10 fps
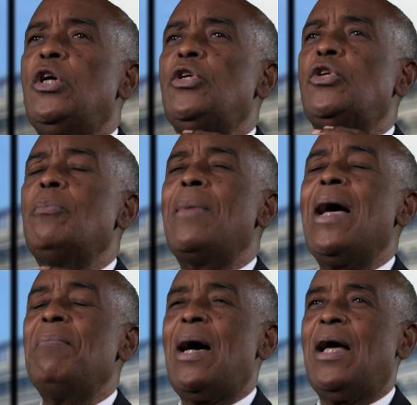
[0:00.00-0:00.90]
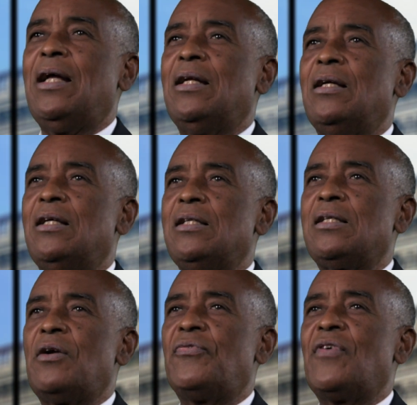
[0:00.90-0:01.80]
To my mind,
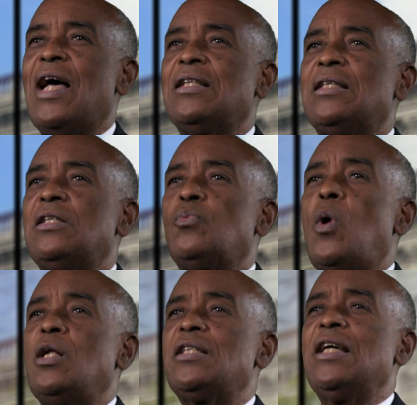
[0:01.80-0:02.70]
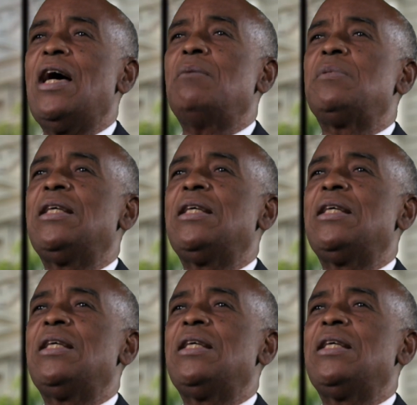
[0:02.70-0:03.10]
Sir Francis Walsingham's